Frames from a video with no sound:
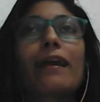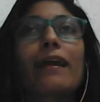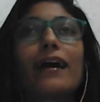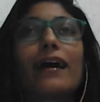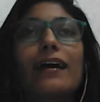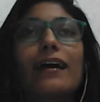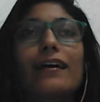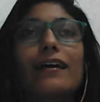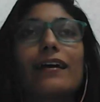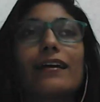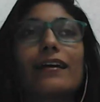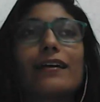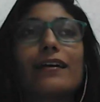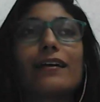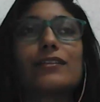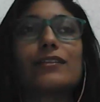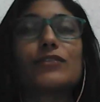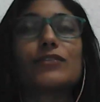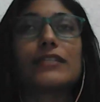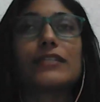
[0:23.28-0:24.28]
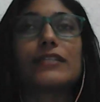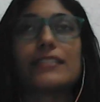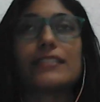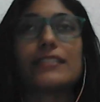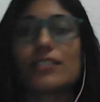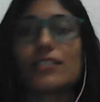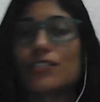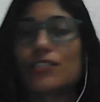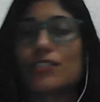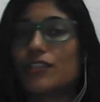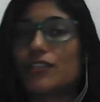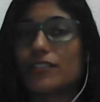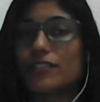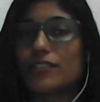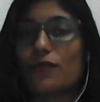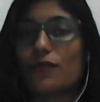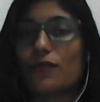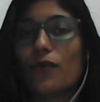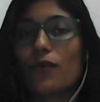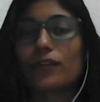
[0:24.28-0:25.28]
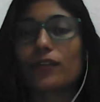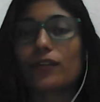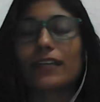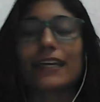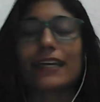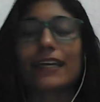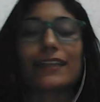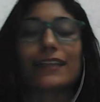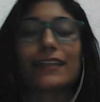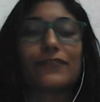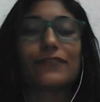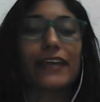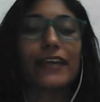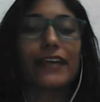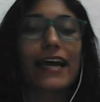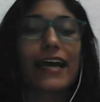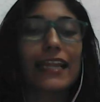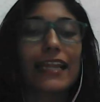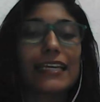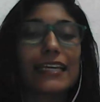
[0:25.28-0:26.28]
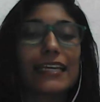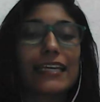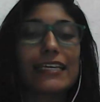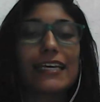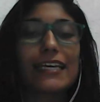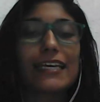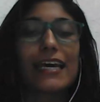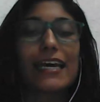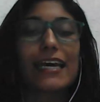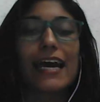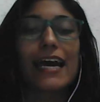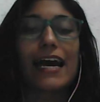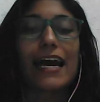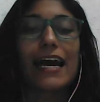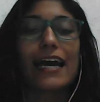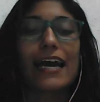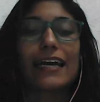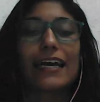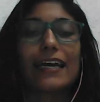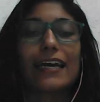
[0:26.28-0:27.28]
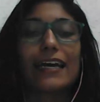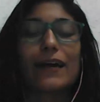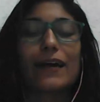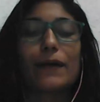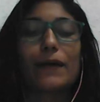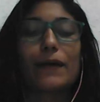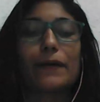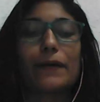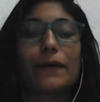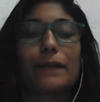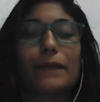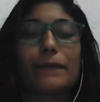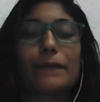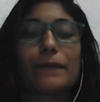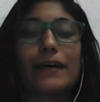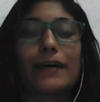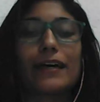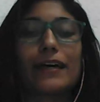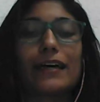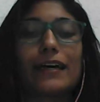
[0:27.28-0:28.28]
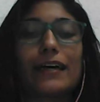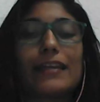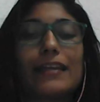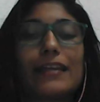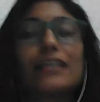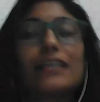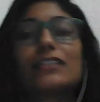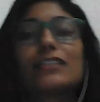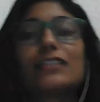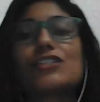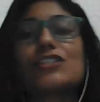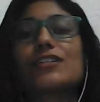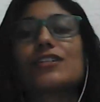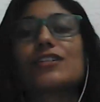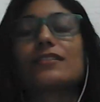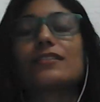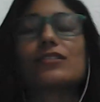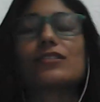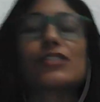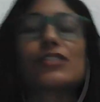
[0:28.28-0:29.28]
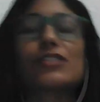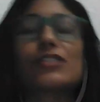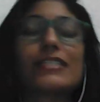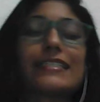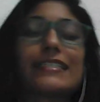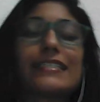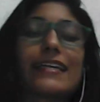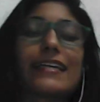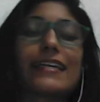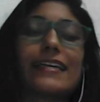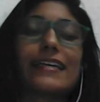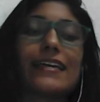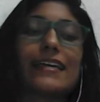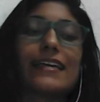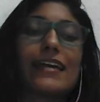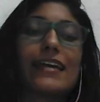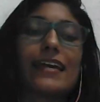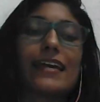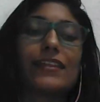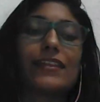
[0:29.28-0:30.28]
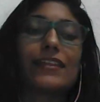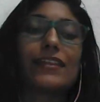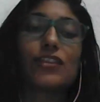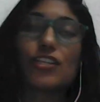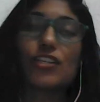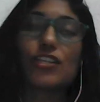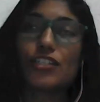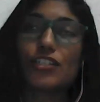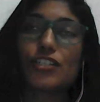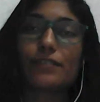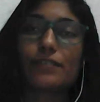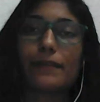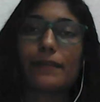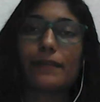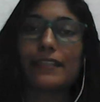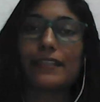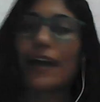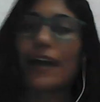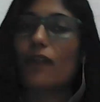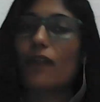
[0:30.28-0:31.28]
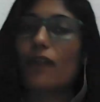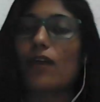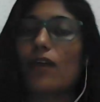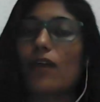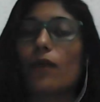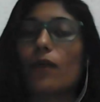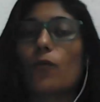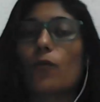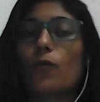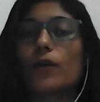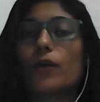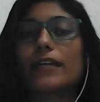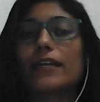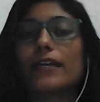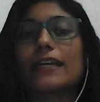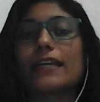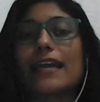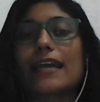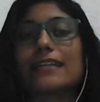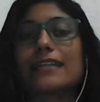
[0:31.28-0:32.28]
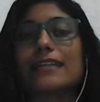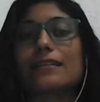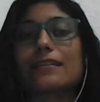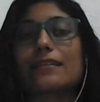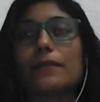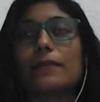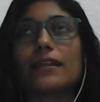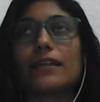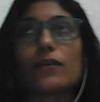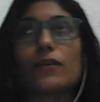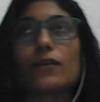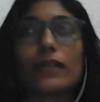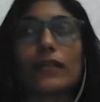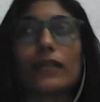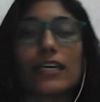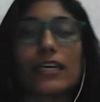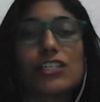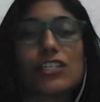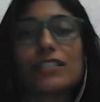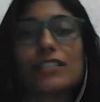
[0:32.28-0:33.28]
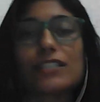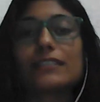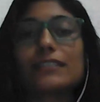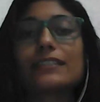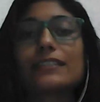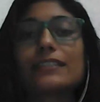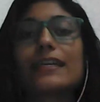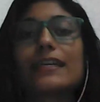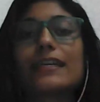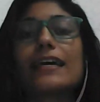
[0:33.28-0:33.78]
I am 26 years old. I live in Cali. I am an English and social study teacher, but now I'm working as a bilingual agent